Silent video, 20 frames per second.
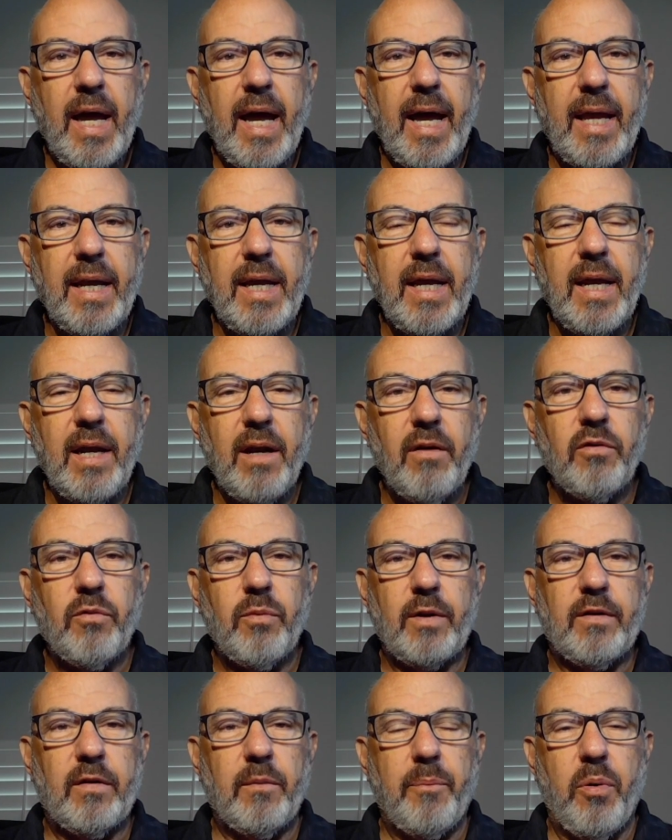And here's
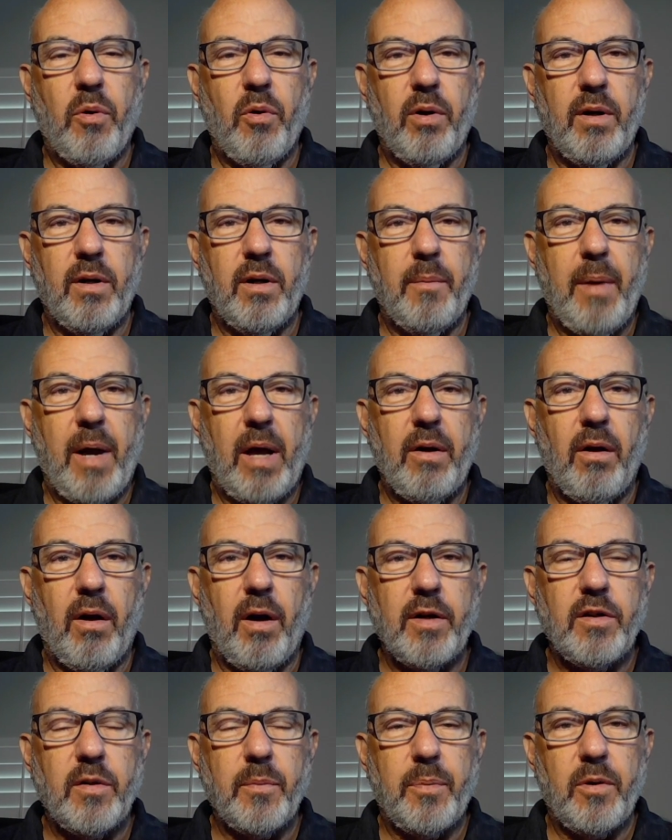what's important about
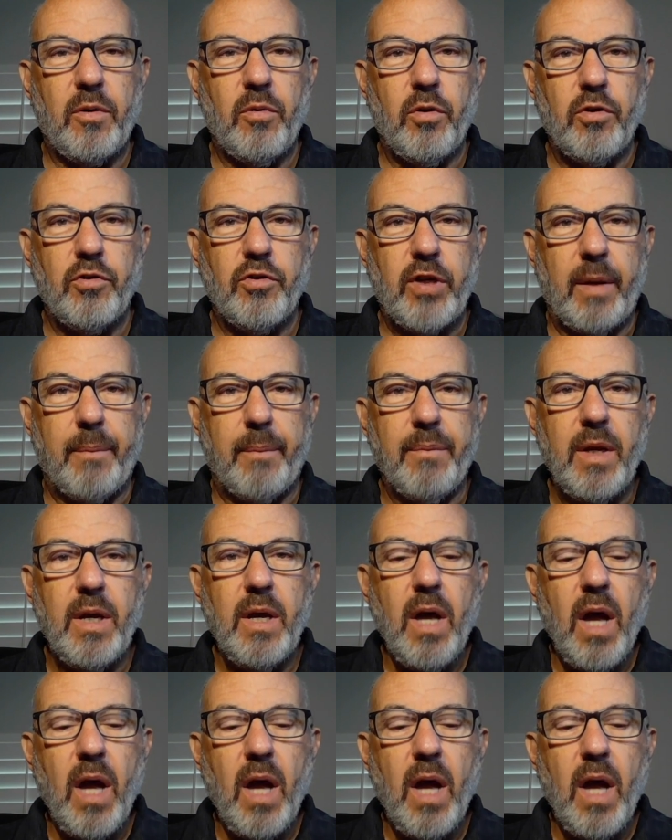entrepreneurship.